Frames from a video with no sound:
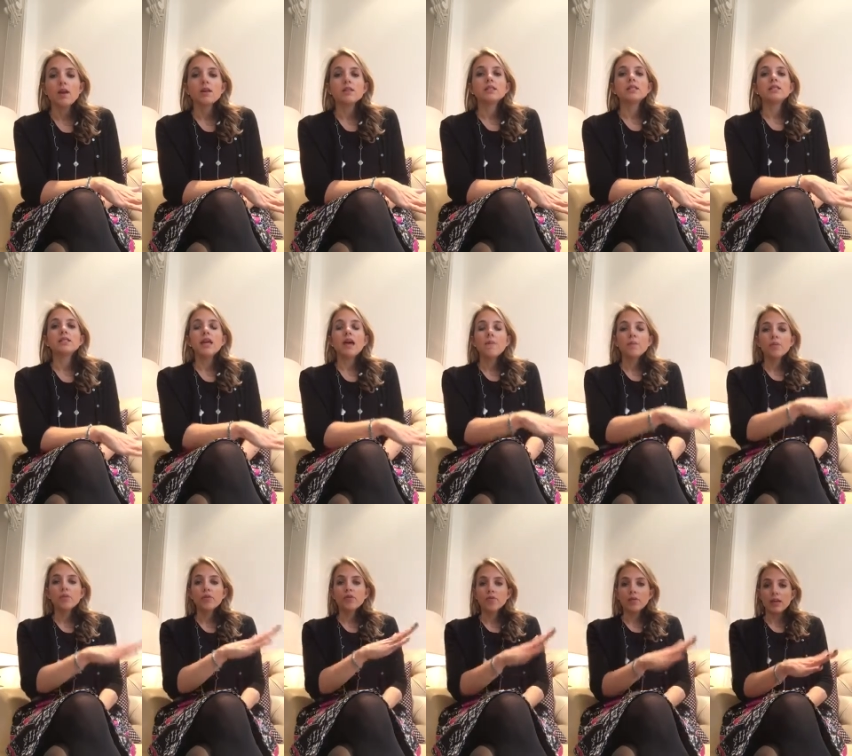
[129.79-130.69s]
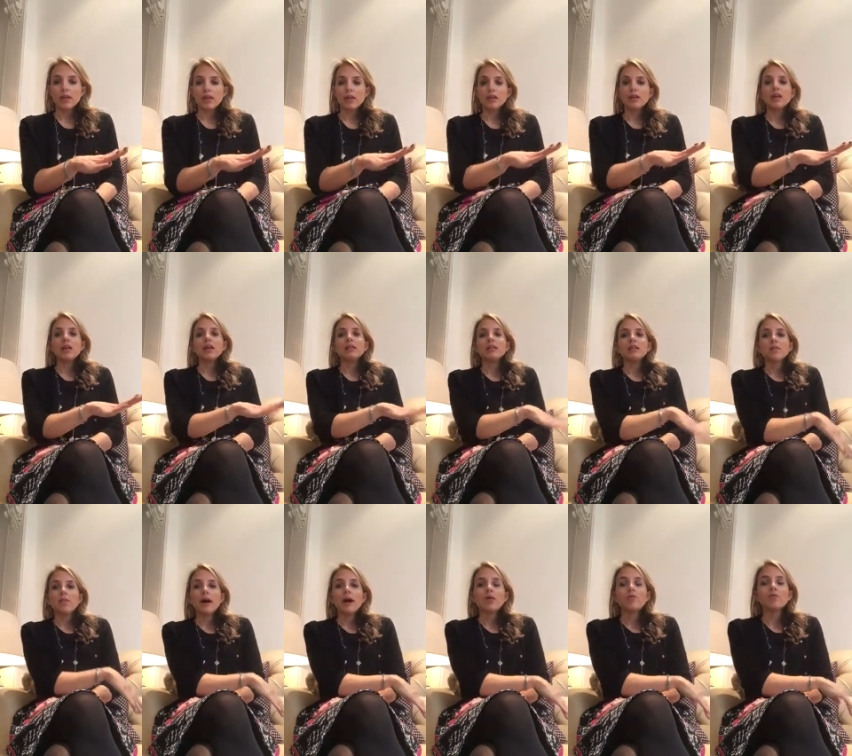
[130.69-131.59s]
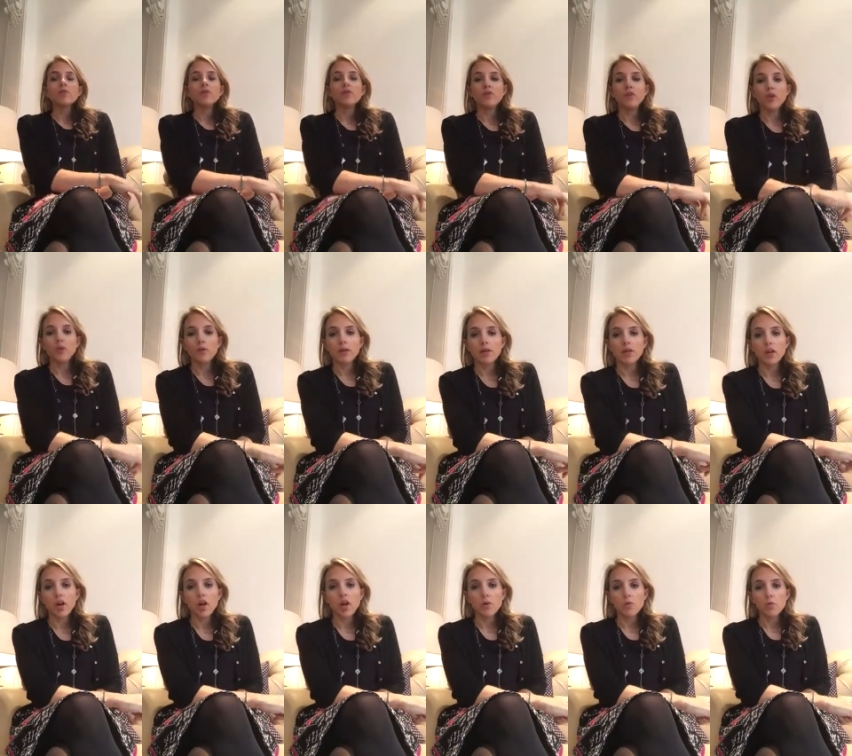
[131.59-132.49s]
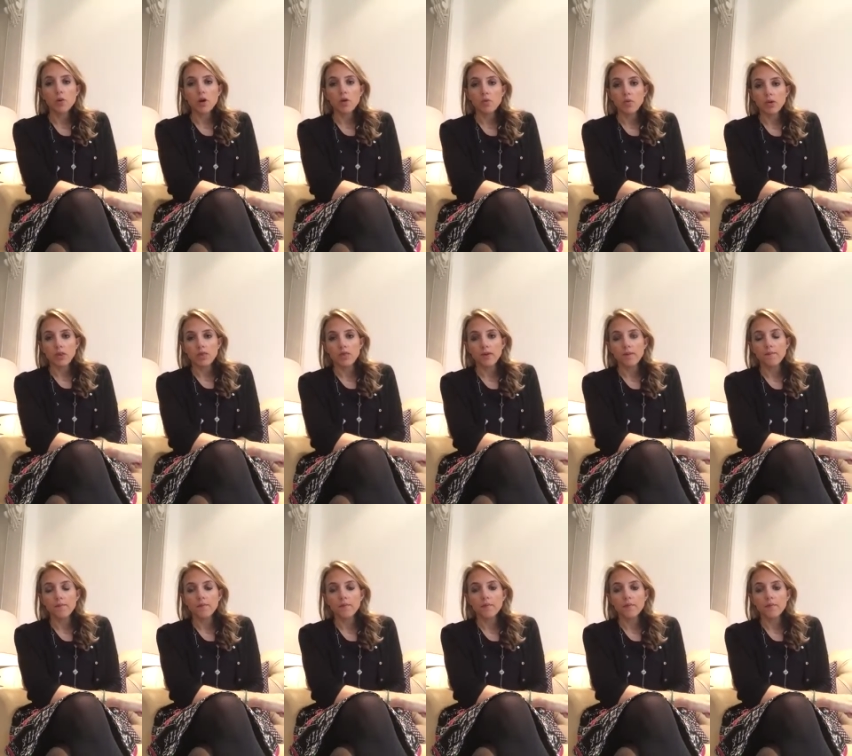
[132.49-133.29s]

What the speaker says: Step 3 is about reviewing the homework with them.